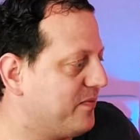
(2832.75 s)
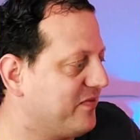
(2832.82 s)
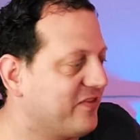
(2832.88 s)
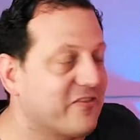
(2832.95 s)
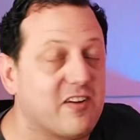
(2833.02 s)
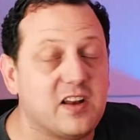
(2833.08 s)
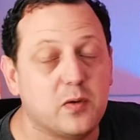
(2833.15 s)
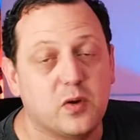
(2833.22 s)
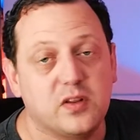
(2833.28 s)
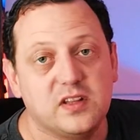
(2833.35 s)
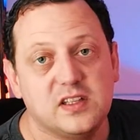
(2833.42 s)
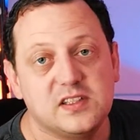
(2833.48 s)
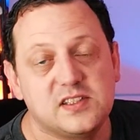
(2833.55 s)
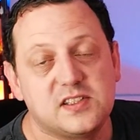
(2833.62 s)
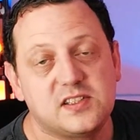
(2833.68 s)
For anyone
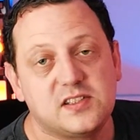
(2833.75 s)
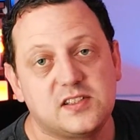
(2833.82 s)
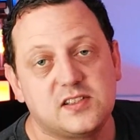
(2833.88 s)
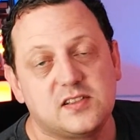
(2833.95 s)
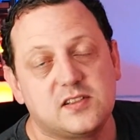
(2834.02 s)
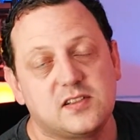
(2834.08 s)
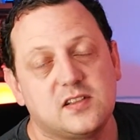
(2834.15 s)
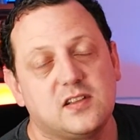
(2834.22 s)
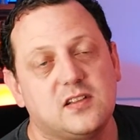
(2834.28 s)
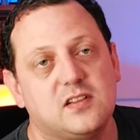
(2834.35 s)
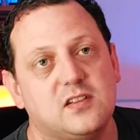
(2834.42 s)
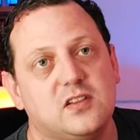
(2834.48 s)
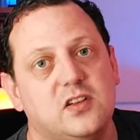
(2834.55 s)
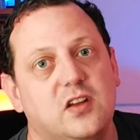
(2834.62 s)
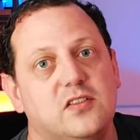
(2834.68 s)
that's
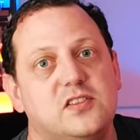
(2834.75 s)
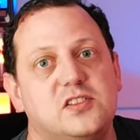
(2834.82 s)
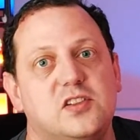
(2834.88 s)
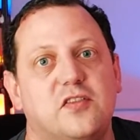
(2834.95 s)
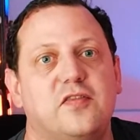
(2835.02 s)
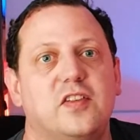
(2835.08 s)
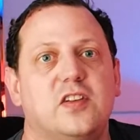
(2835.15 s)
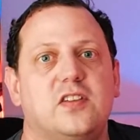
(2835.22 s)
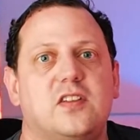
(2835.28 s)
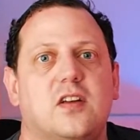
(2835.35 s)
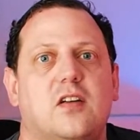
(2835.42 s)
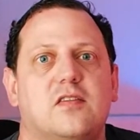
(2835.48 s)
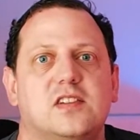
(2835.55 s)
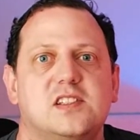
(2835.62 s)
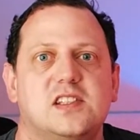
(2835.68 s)
suffered
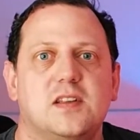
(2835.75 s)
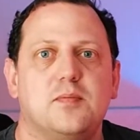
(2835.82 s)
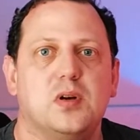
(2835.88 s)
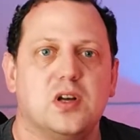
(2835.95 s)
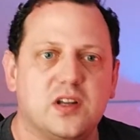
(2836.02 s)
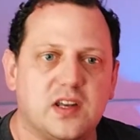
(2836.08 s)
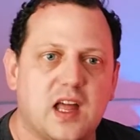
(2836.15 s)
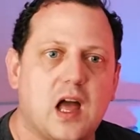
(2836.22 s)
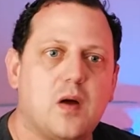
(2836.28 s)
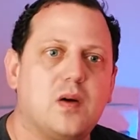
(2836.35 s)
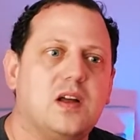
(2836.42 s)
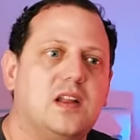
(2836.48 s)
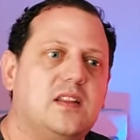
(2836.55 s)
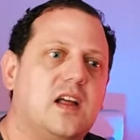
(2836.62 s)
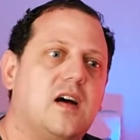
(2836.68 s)
obviously burnout
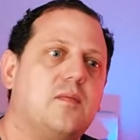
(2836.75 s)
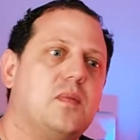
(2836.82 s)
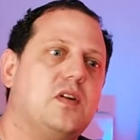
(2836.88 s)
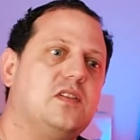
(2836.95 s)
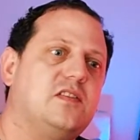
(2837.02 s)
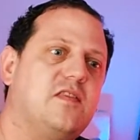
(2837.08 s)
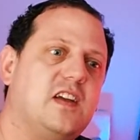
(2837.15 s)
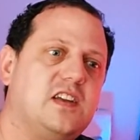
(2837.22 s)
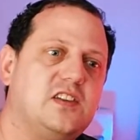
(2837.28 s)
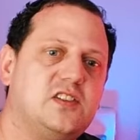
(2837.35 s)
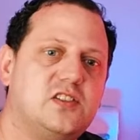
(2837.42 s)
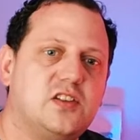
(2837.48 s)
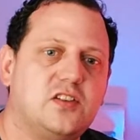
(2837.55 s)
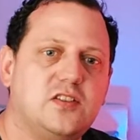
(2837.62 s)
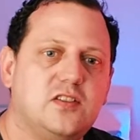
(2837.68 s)
and that
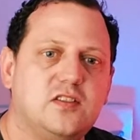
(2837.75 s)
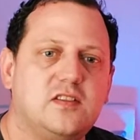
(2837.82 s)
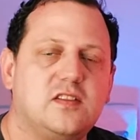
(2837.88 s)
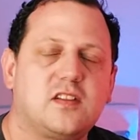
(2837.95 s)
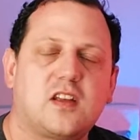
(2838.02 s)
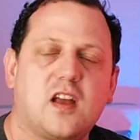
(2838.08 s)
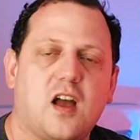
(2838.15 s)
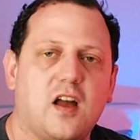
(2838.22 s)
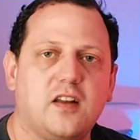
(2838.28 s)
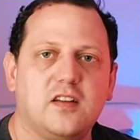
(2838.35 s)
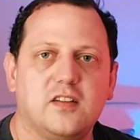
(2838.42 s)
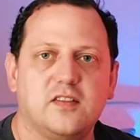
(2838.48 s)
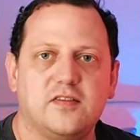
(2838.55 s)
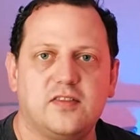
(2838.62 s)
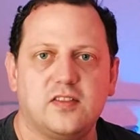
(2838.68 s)
motivation, kind
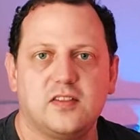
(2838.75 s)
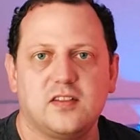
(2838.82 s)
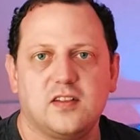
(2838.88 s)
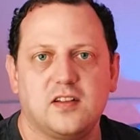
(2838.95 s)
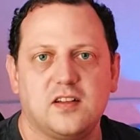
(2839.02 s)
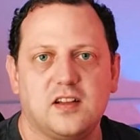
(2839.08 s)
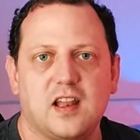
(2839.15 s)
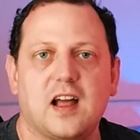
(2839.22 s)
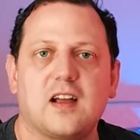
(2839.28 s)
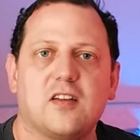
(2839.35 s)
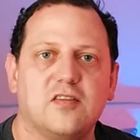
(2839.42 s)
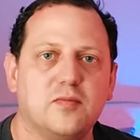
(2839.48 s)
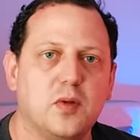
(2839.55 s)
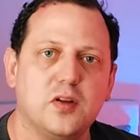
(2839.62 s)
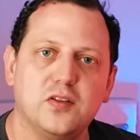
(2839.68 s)
of lack
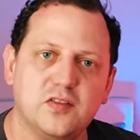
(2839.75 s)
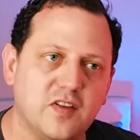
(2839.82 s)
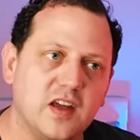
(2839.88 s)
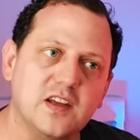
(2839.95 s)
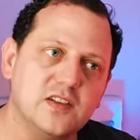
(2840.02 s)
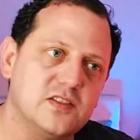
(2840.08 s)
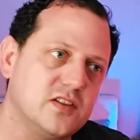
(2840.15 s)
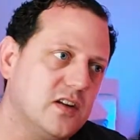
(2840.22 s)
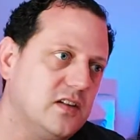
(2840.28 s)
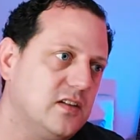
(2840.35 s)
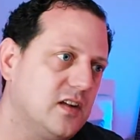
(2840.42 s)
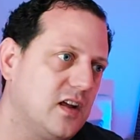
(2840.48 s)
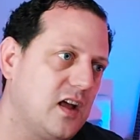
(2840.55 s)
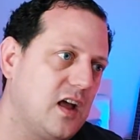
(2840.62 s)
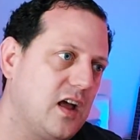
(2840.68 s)
of
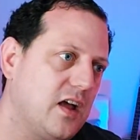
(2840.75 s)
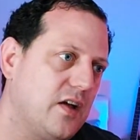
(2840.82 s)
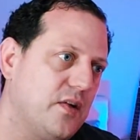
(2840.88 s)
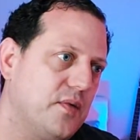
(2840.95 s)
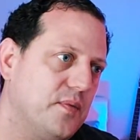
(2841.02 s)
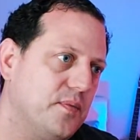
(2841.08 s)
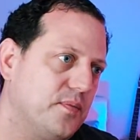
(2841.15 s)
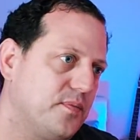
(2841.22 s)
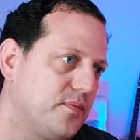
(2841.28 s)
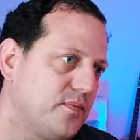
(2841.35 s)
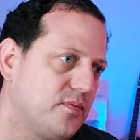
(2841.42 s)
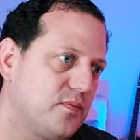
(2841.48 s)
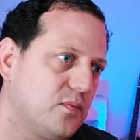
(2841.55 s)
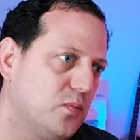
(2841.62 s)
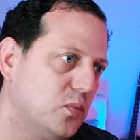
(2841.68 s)
motivation,
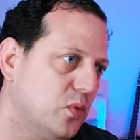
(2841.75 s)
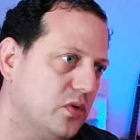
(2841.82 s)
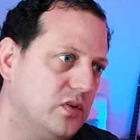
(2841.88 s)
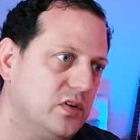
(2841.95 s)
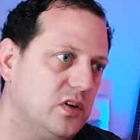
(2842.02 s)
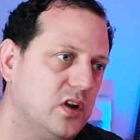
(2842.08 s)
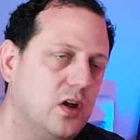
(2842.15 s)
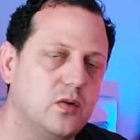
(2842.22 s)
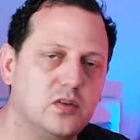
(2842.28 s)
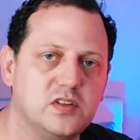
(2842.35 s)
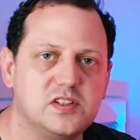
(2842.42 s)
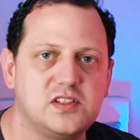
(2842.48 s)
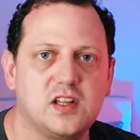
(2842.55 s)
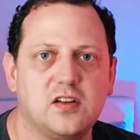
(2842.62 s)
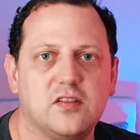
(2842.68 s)

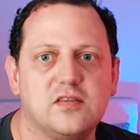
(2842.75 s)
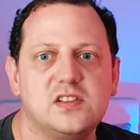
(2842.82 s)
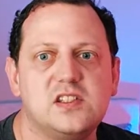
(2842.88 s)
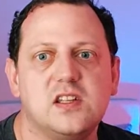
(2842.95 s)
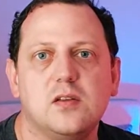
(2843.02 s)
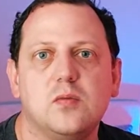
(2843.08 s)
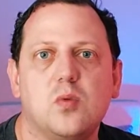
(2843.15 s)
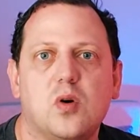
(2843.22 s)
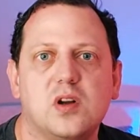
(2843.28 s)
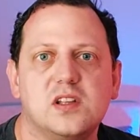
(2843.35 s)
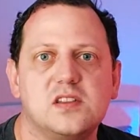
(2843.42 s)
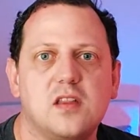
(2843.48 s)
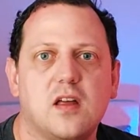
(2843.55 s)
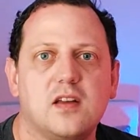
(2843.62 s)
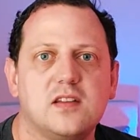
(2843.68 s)
understand obviously what
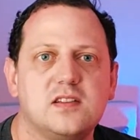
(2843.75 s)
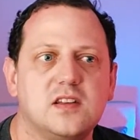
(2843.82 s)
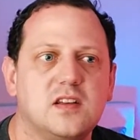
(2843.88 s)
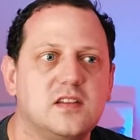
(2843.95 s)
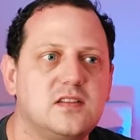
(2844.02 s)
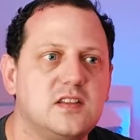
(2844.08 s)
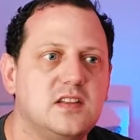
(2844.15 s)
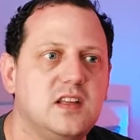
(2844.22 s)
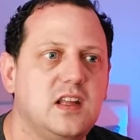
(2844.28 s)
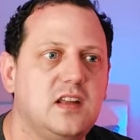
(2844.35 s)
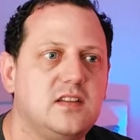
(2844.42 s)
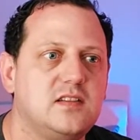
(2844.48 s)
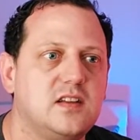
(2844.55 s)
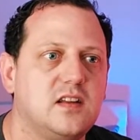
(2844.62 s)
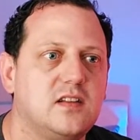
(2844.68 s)
it's like to
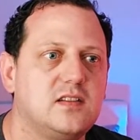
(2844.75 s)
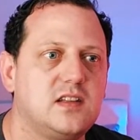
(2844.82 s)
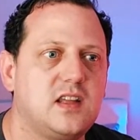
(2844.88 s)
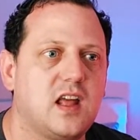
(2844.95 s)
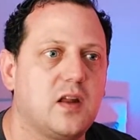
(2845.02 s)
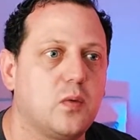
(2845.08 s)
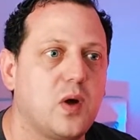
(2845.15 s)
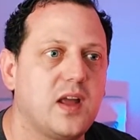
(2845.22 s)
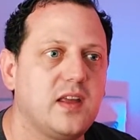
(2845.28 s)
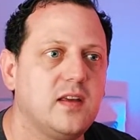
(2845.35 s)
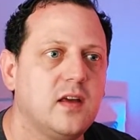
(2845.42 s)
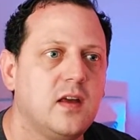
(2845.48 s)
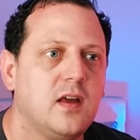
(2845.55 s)
need to get away,